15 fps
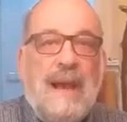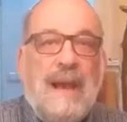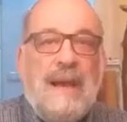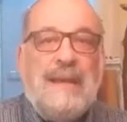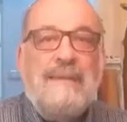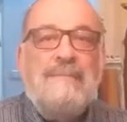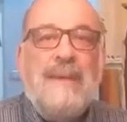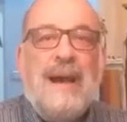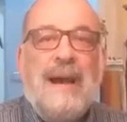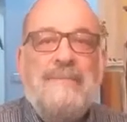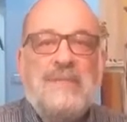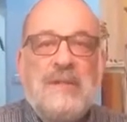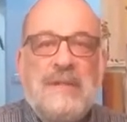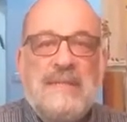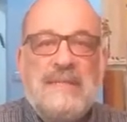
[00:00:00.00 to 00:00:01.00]
Hi,
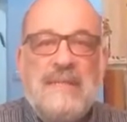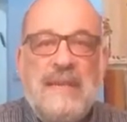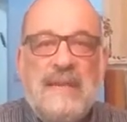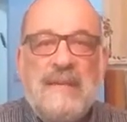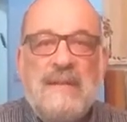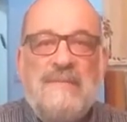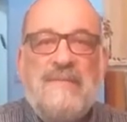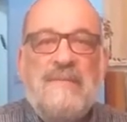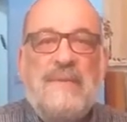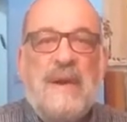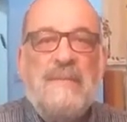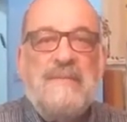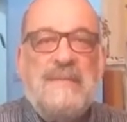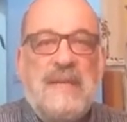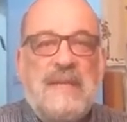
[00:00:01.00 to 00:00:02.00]
I'm Johnny Siegel from
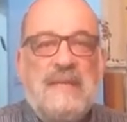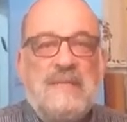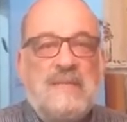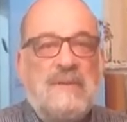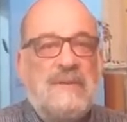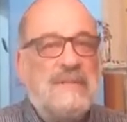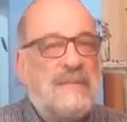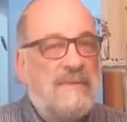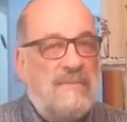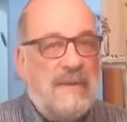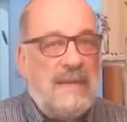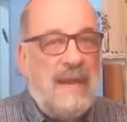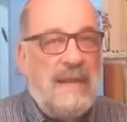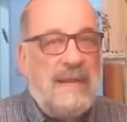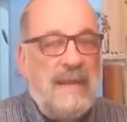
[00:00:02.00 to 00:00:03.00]
Purpose Seeking Insurance in
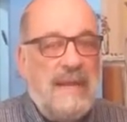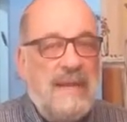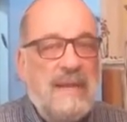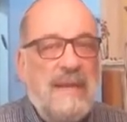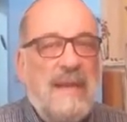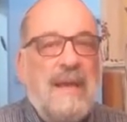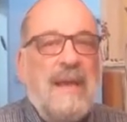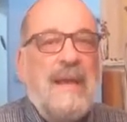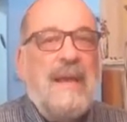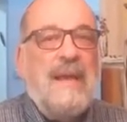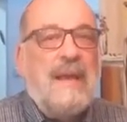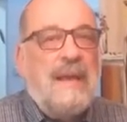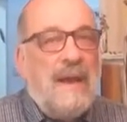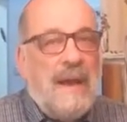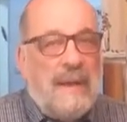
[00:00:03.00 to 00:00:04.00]
Renana.
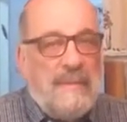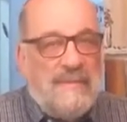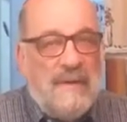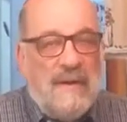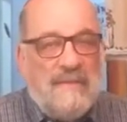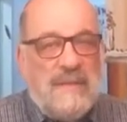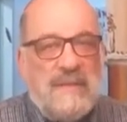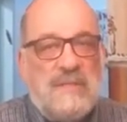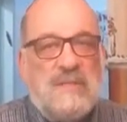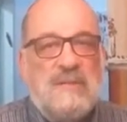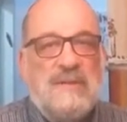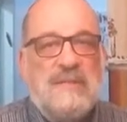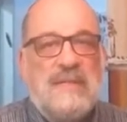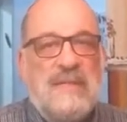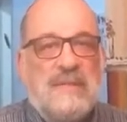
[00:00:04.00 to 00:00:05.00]
I'm involved in
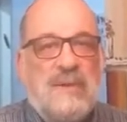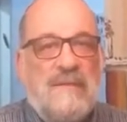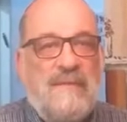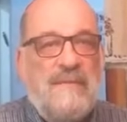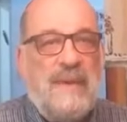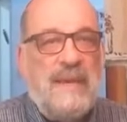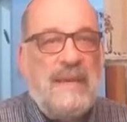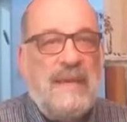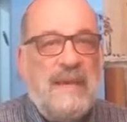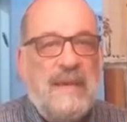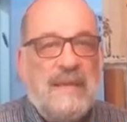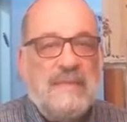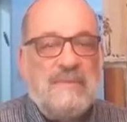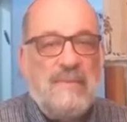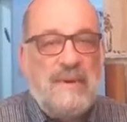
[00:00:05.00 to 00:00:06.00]
insurance in Israel for many
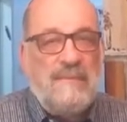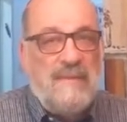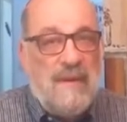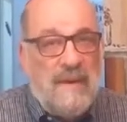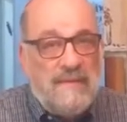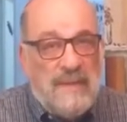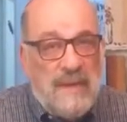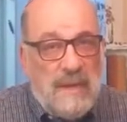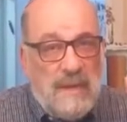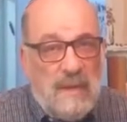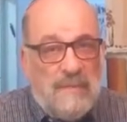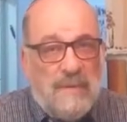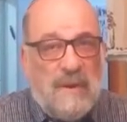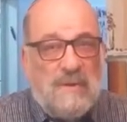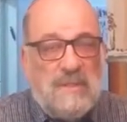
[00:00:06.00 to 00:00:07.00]
years. We're involved in a
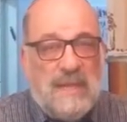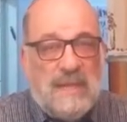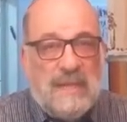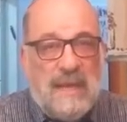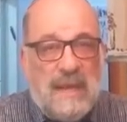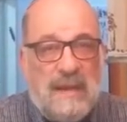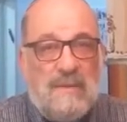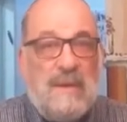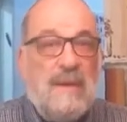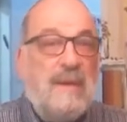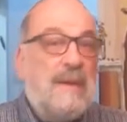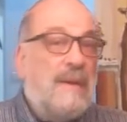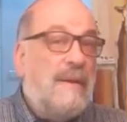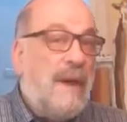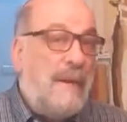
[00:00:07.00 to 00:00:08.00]
new project now
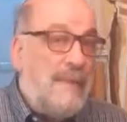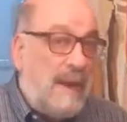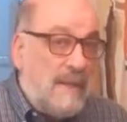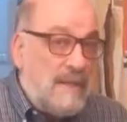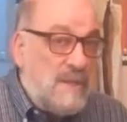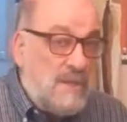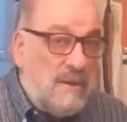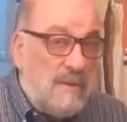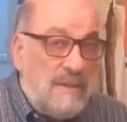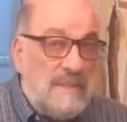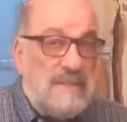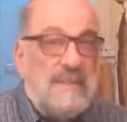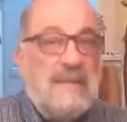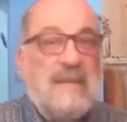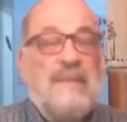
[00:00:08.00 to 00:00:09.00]
about
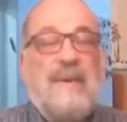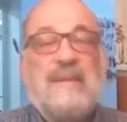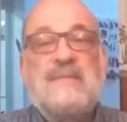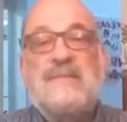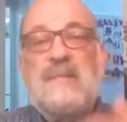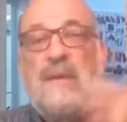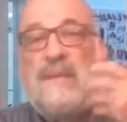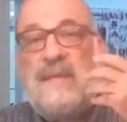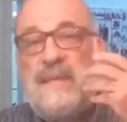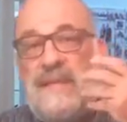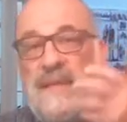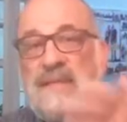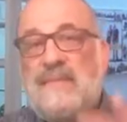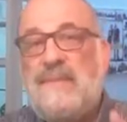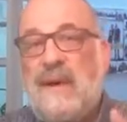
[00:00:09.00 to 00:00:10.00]
insurance and about so many other
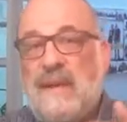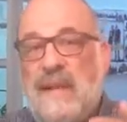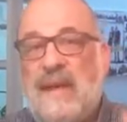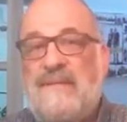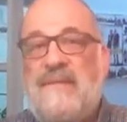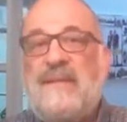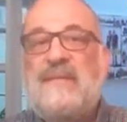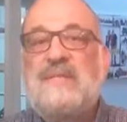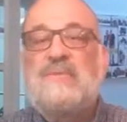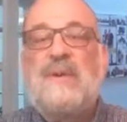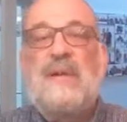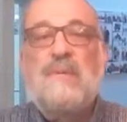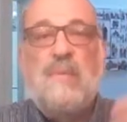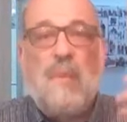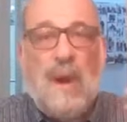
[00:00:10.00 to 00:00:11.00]
things about life in
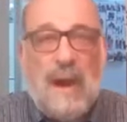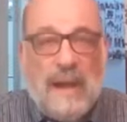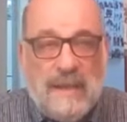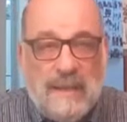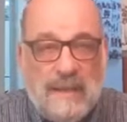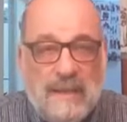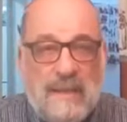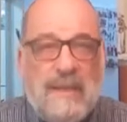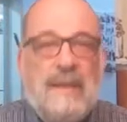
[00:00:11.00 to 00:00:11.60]
Israel. Why?